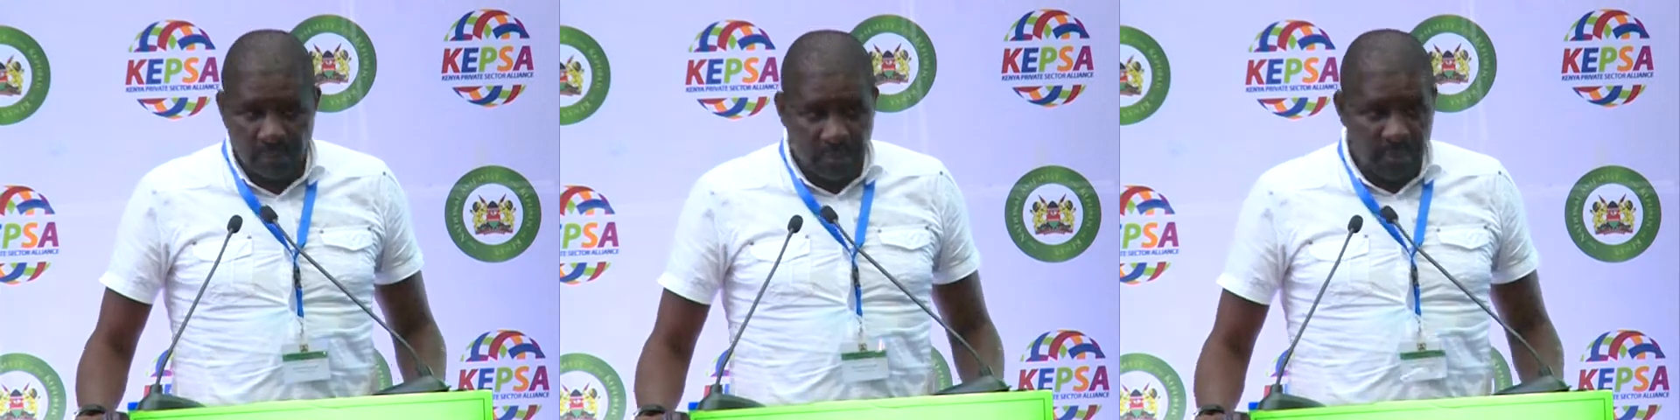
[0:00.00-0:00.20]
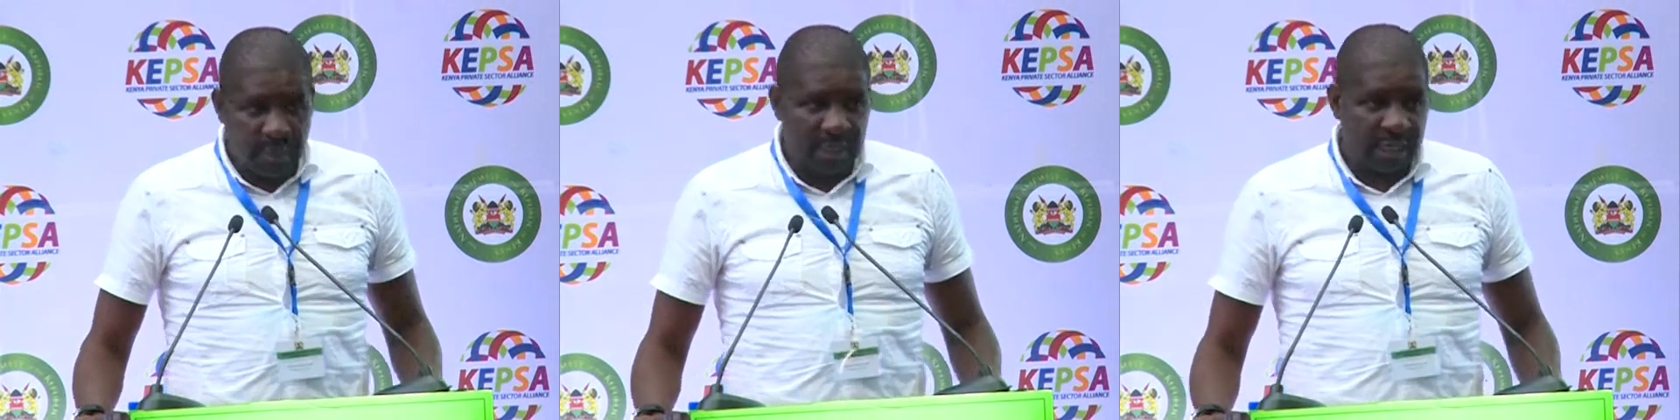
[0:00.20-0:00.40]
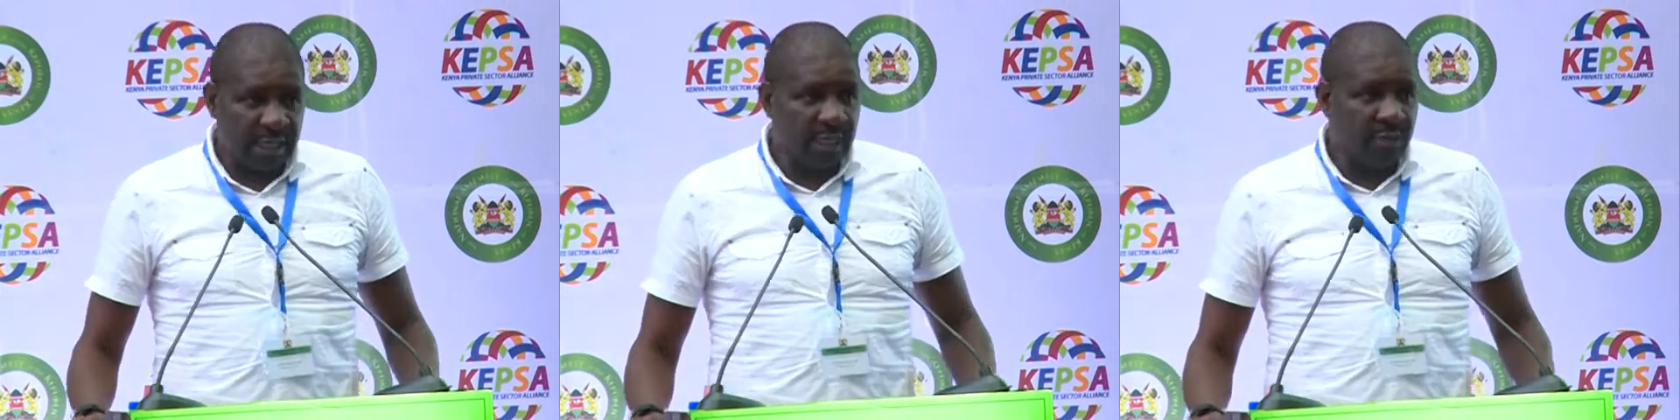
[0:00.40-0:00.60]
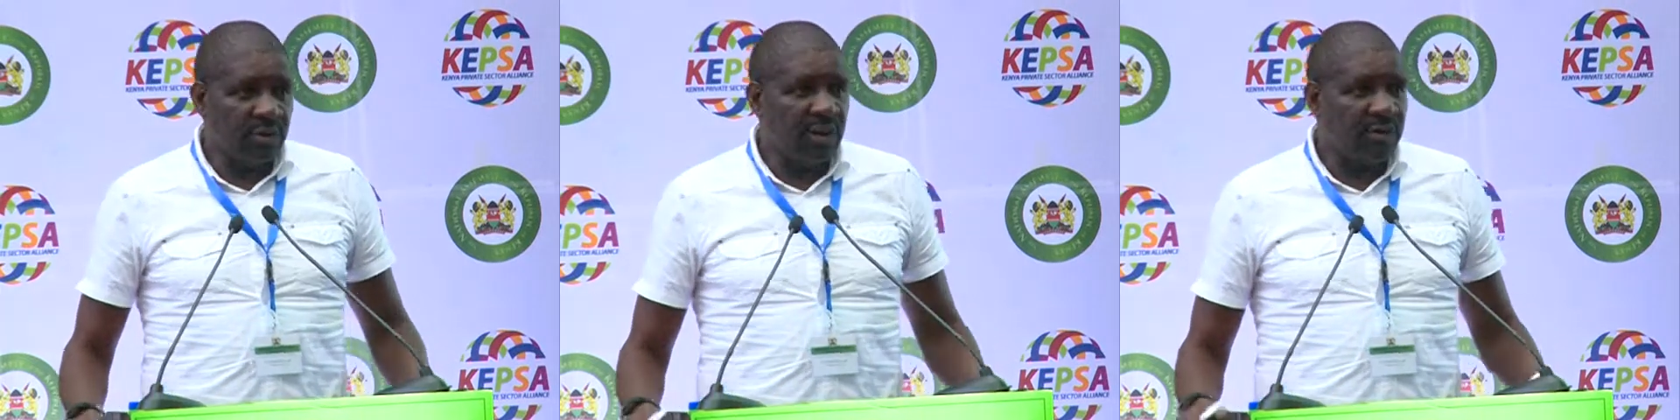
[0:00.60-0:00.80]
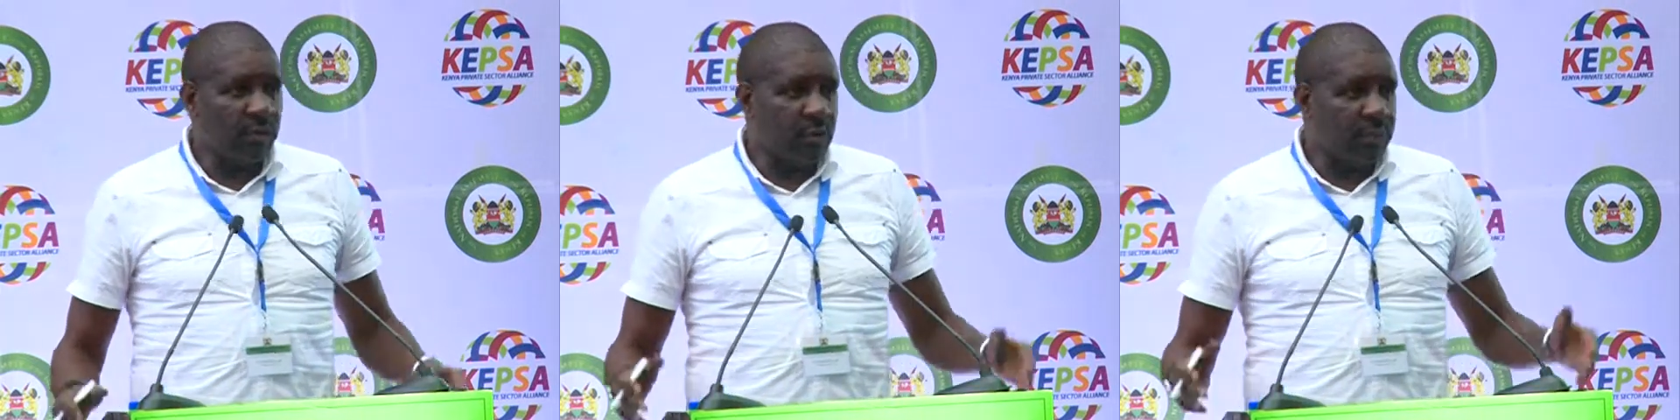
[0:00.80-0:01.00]
but again, we
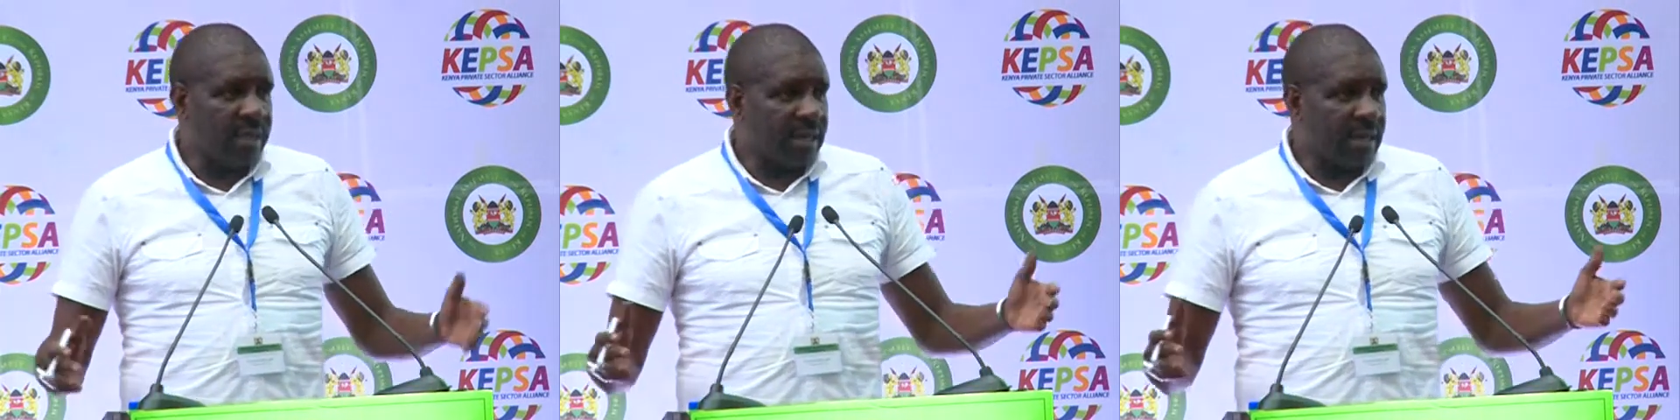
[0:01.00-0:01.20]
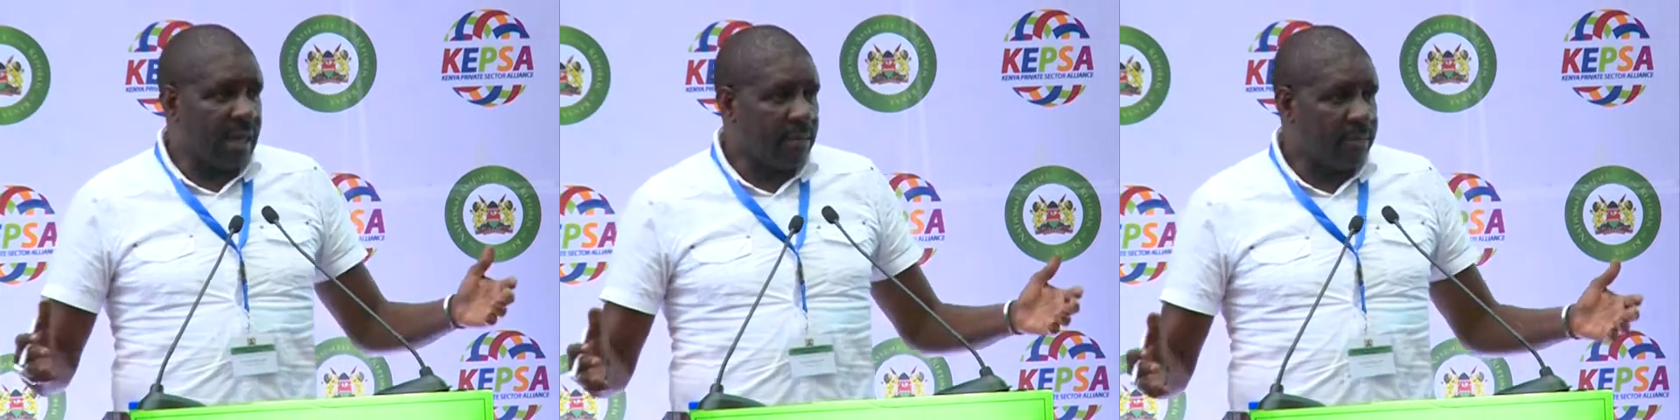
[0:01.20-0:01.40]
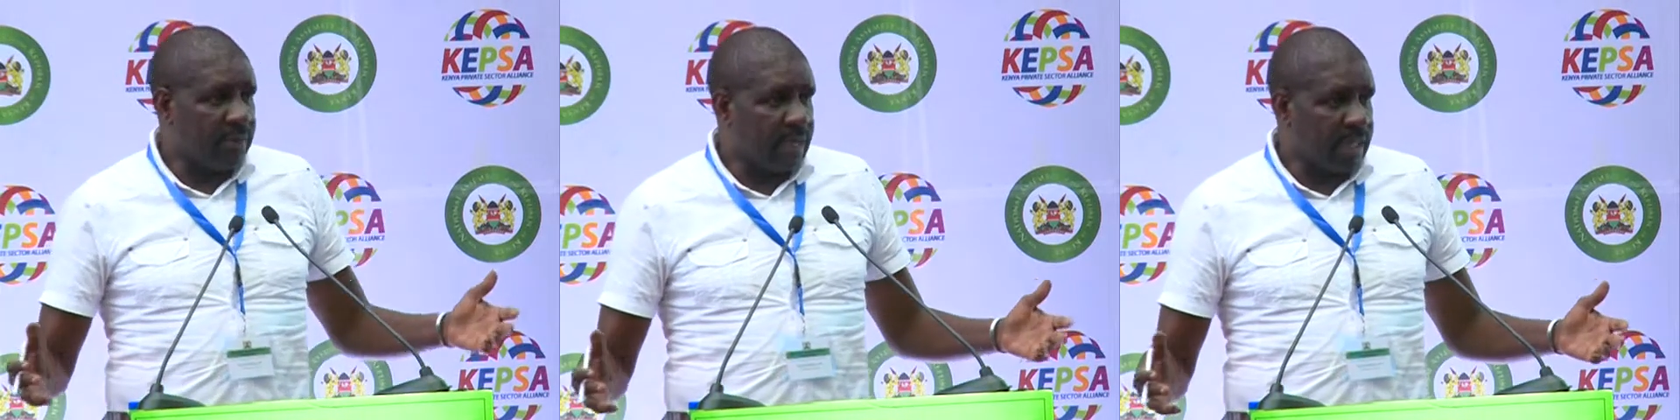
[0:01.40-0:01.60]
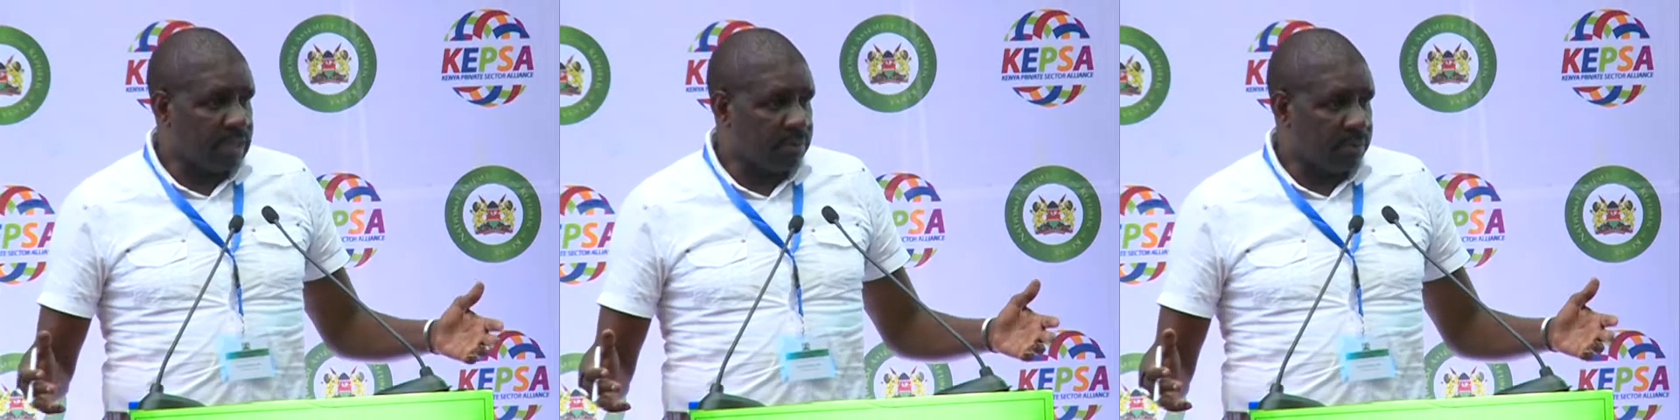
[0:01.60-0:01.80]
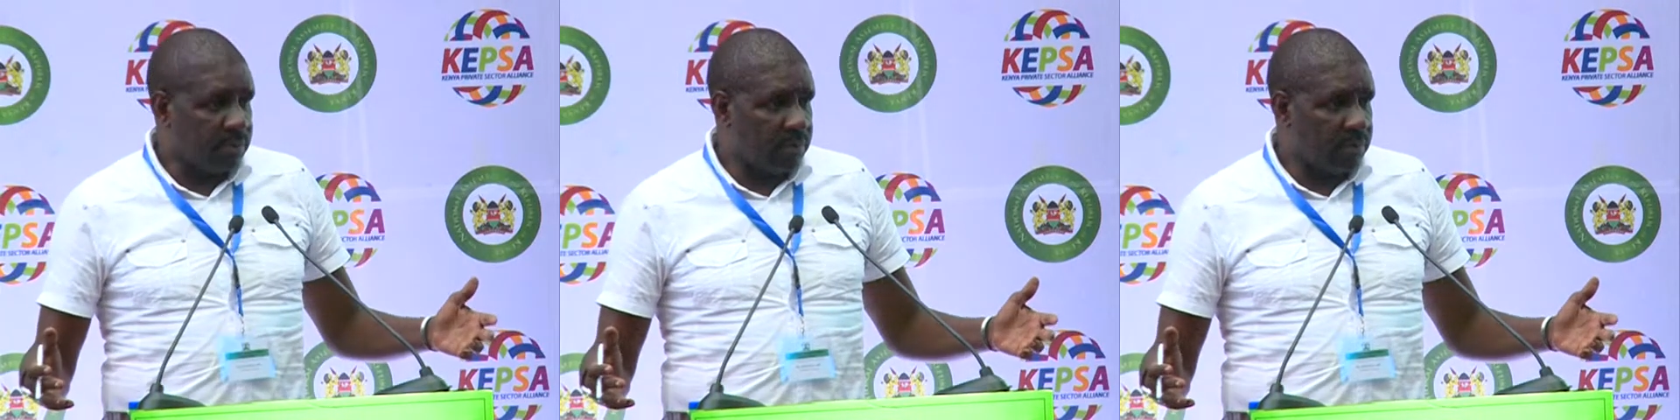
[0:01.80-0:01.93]
have opened up that